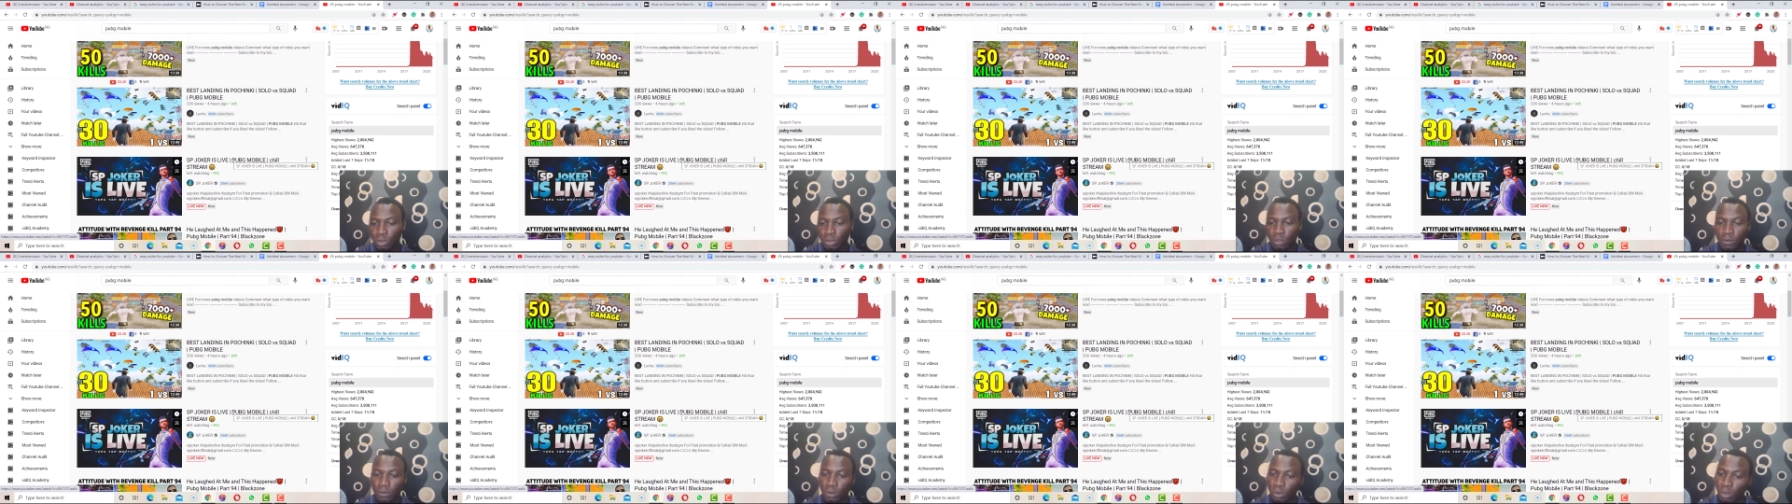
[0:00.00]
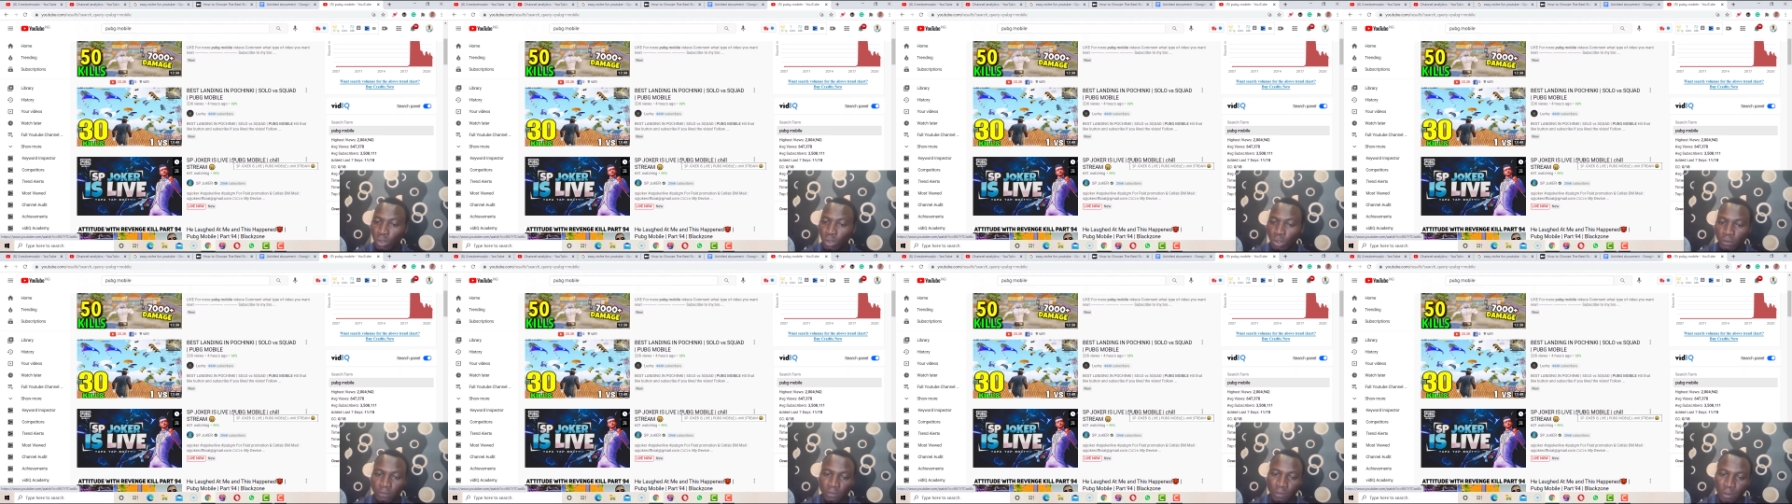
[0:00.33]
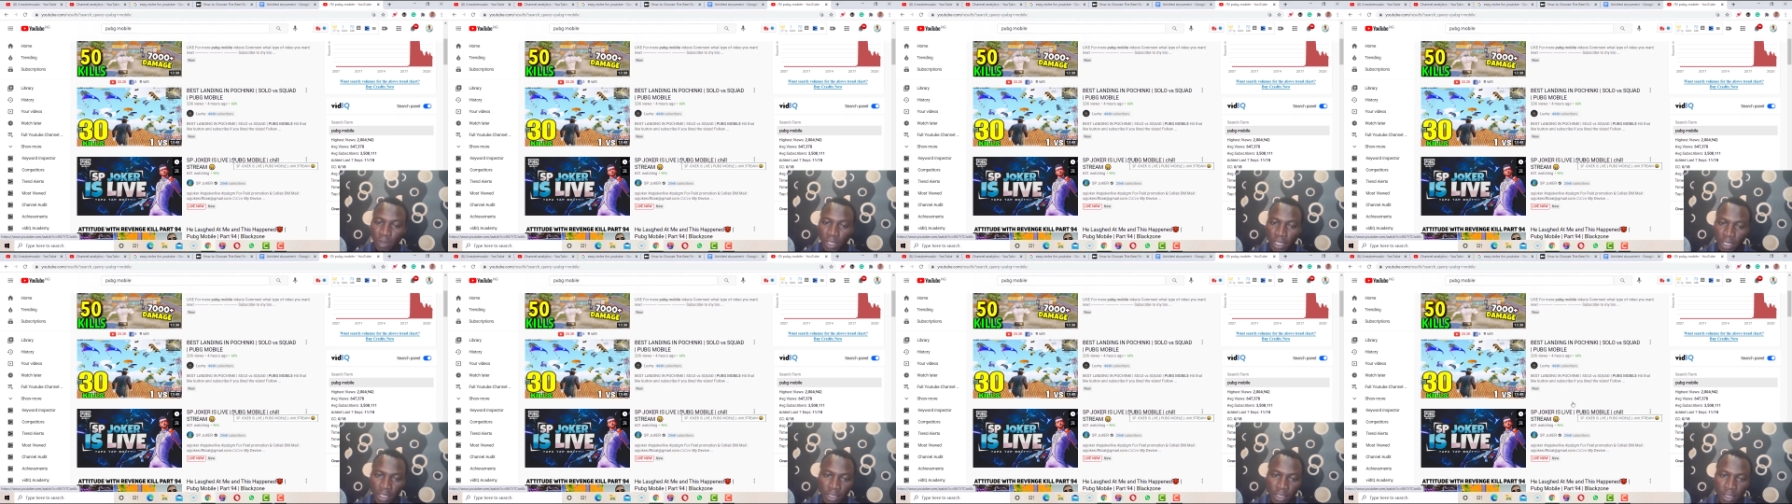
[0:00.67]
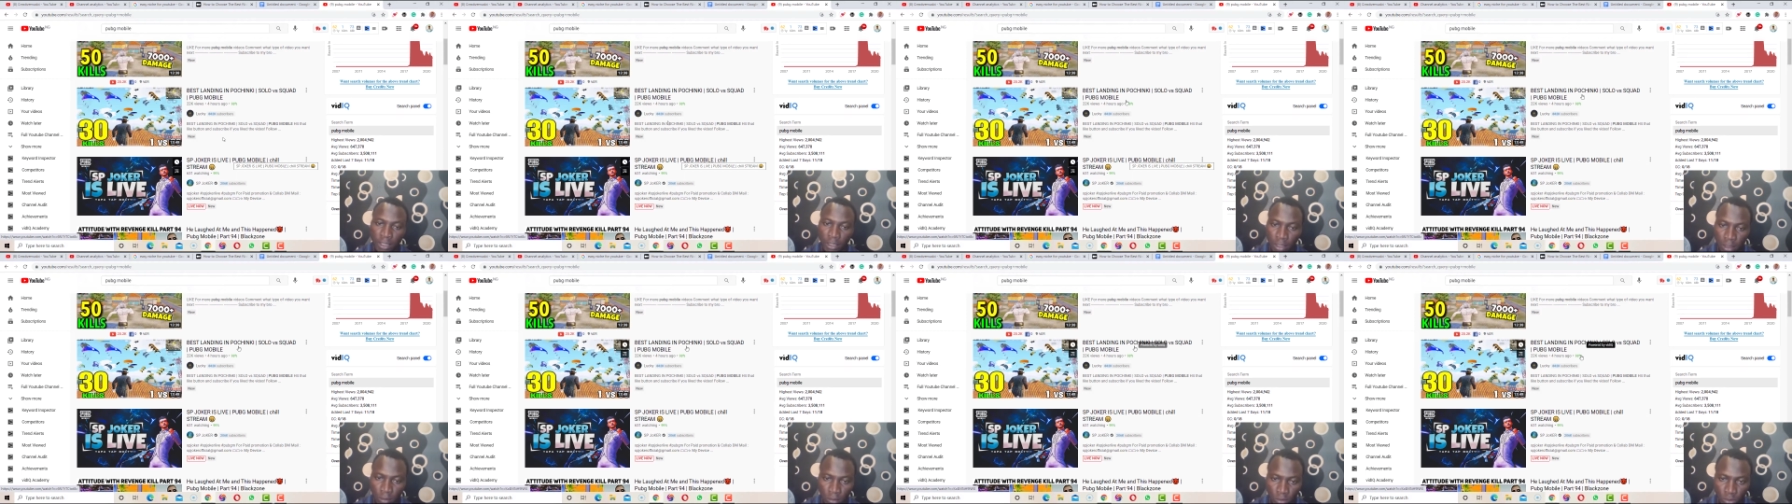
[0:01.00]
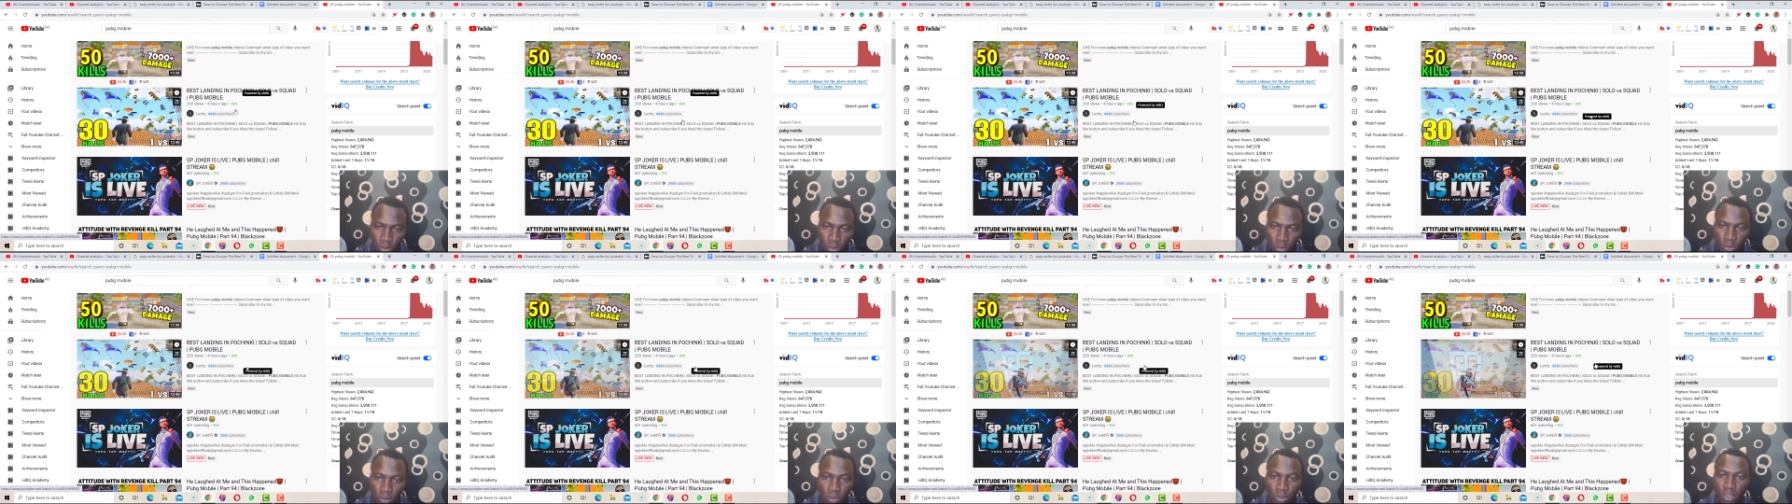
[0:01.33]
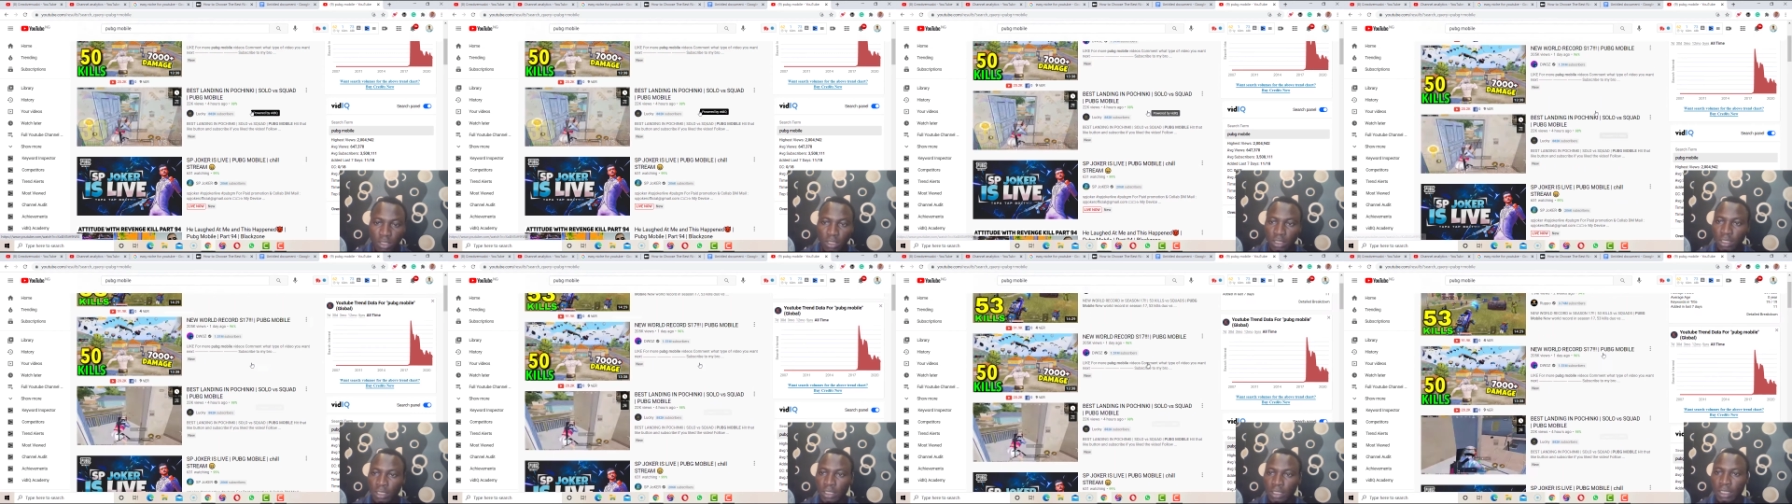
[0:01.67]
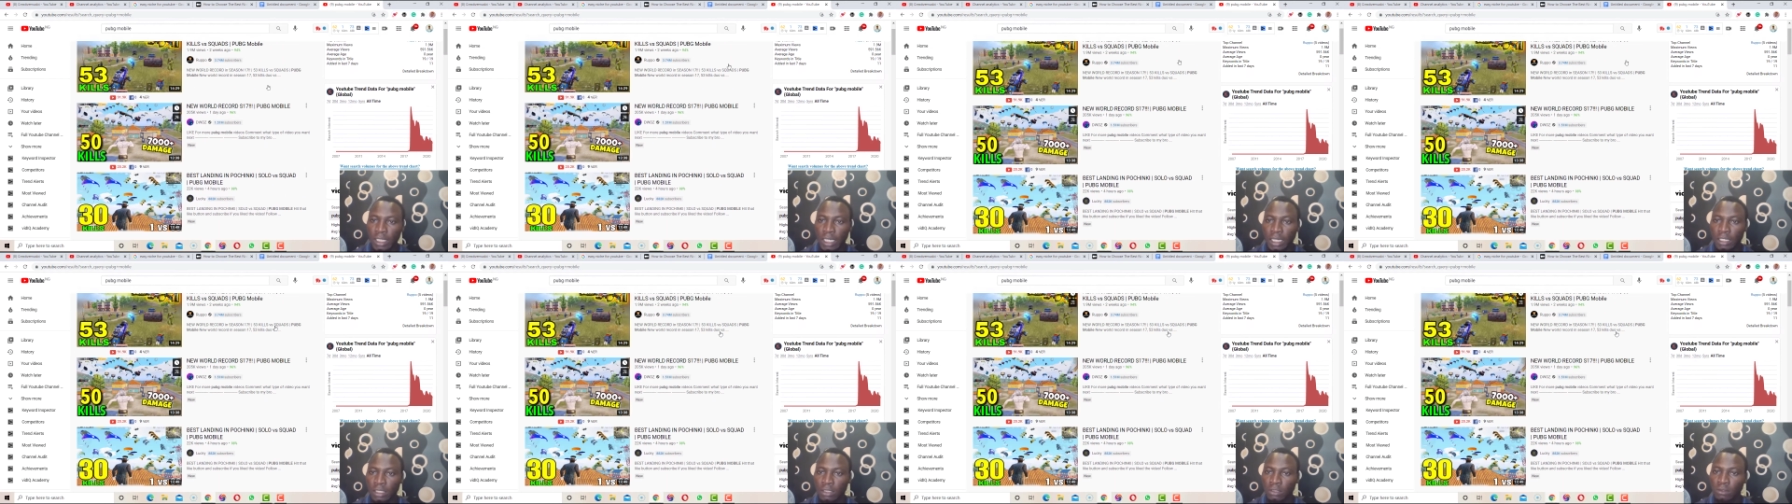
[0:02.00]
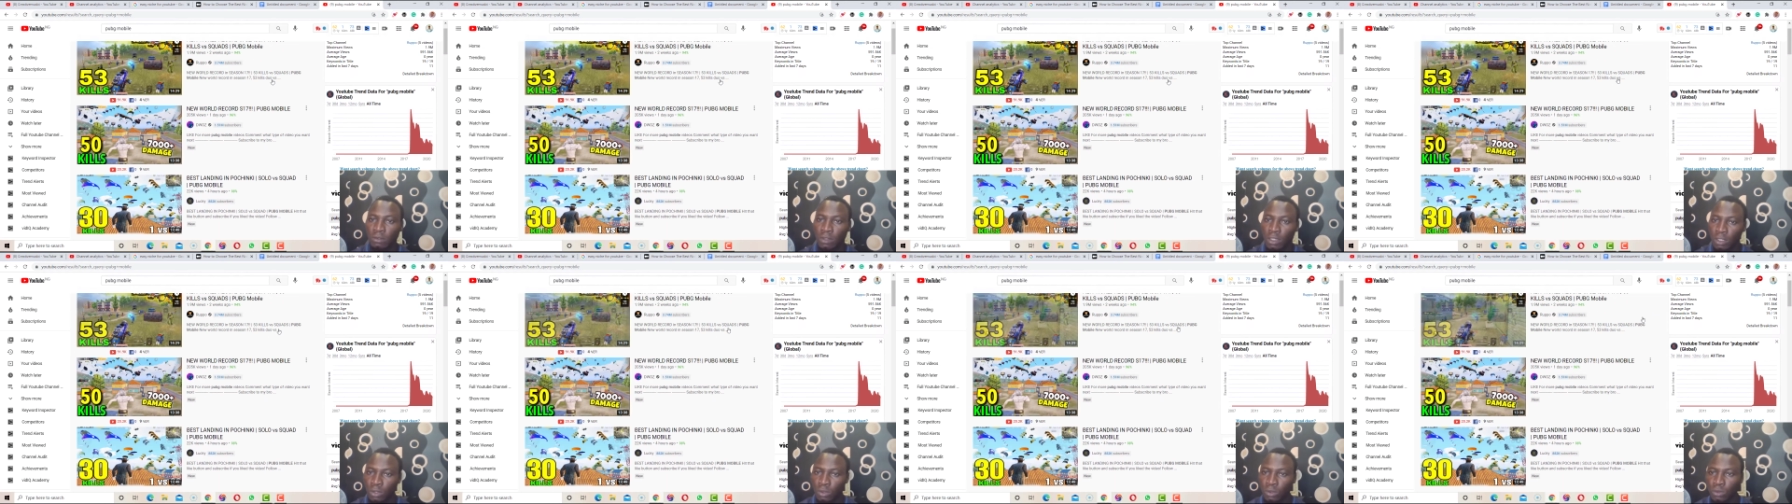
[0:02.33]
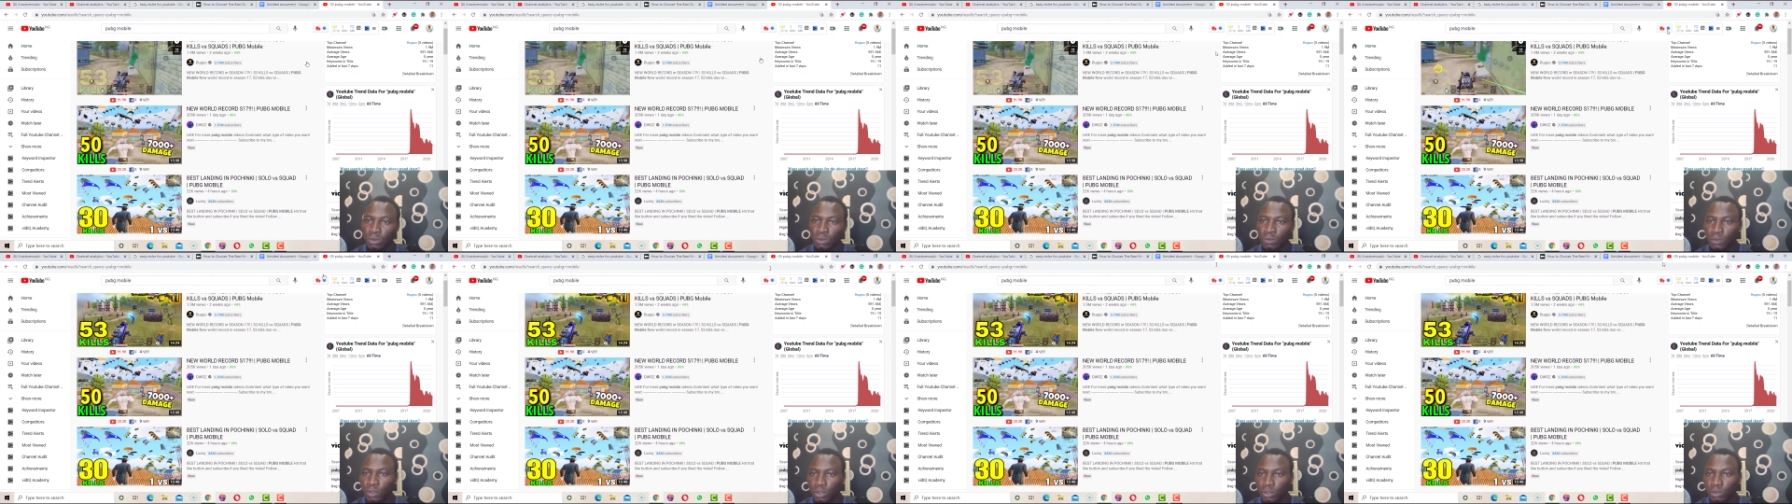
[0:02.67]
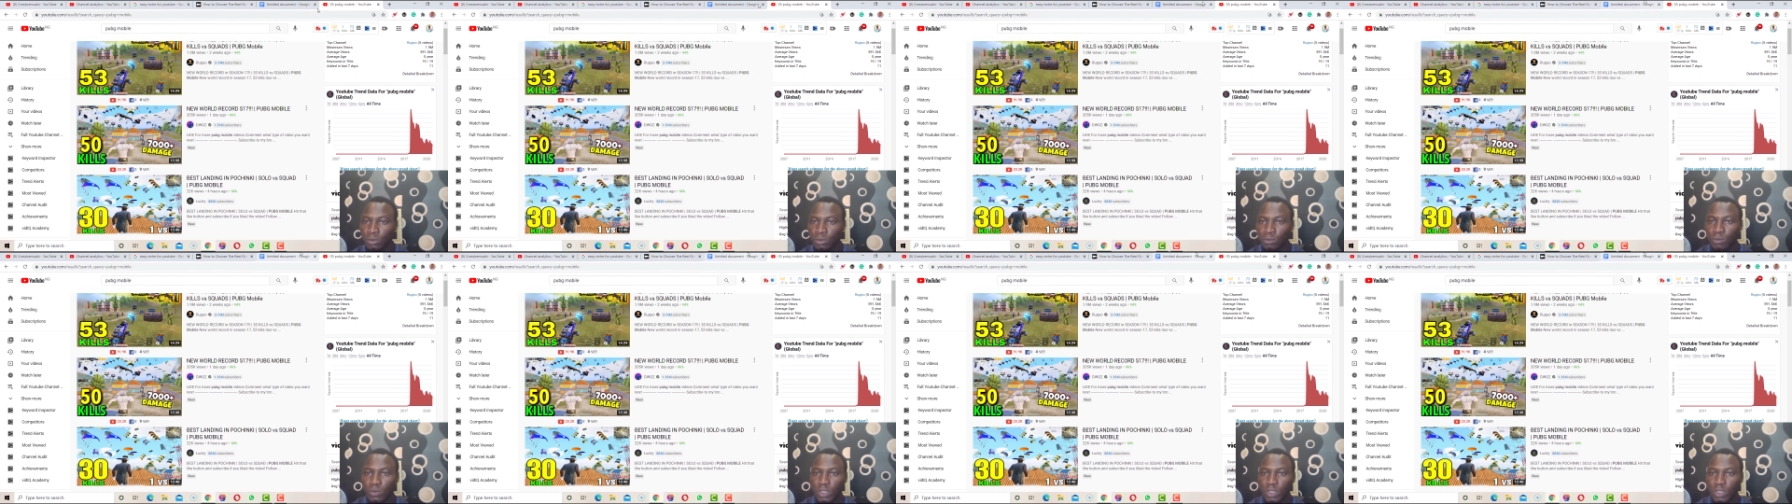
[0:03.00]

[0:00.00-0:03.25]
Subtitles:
if you love playing games, so this channel is very good for you.